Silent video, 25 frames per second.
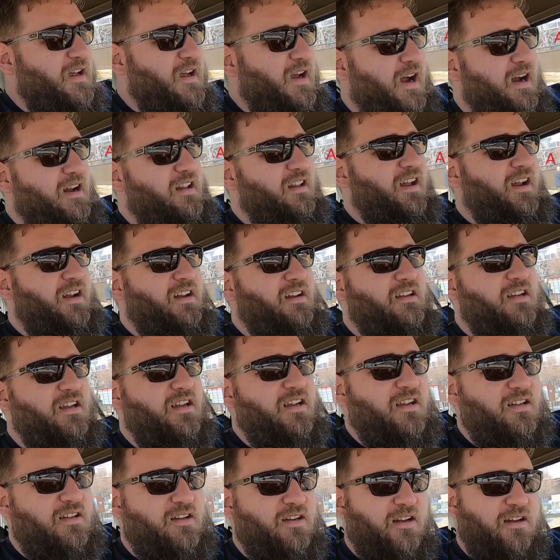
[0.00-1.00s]
I'd like
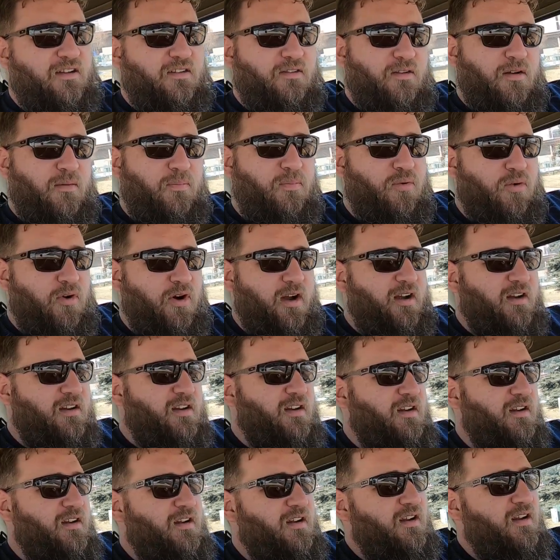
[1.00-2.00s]
to get to a point,
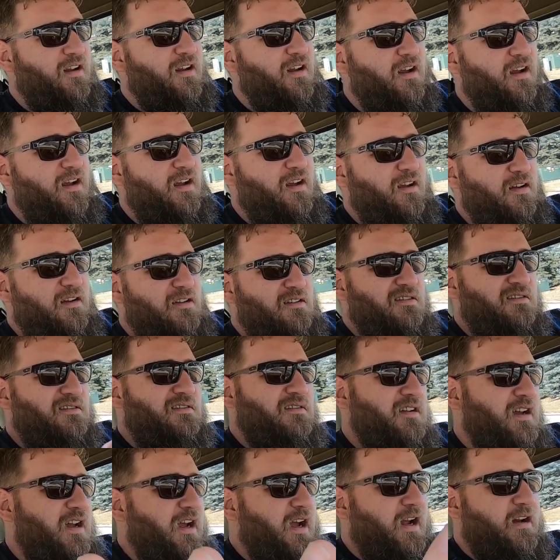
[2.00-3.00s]

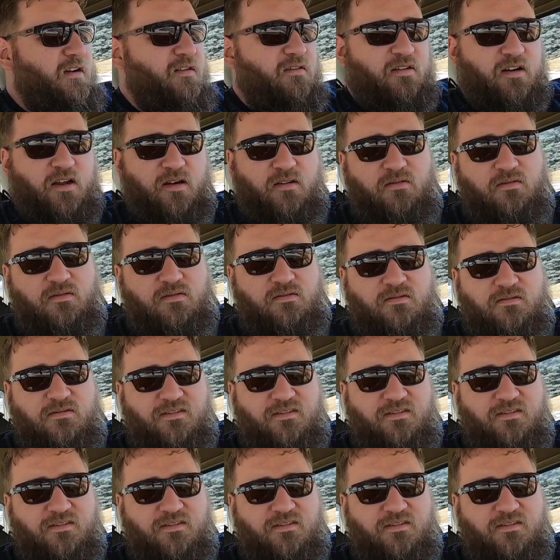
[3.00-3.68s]
I don't know